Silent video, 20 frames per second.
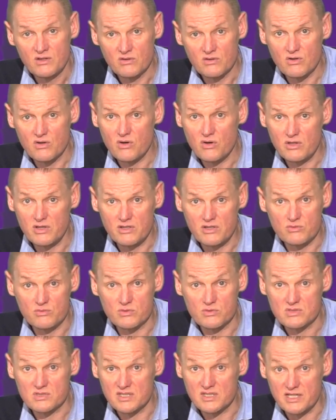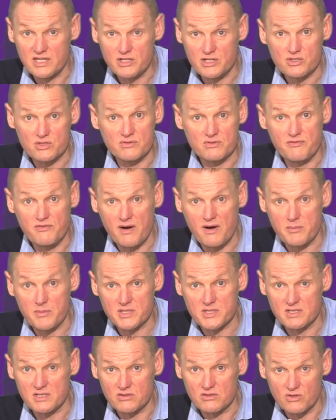Or call into us at Lynch's
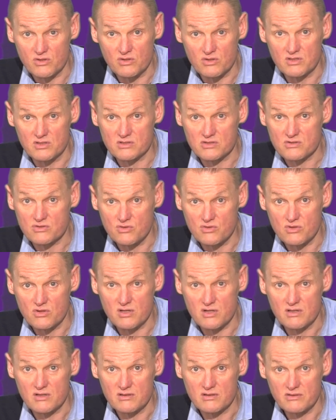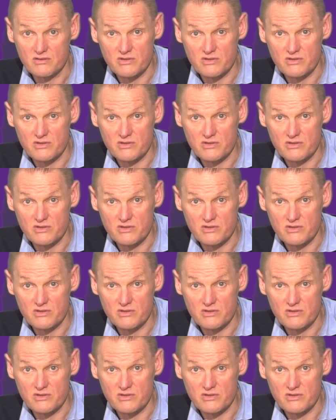Pharmacy, Douglas, Cork.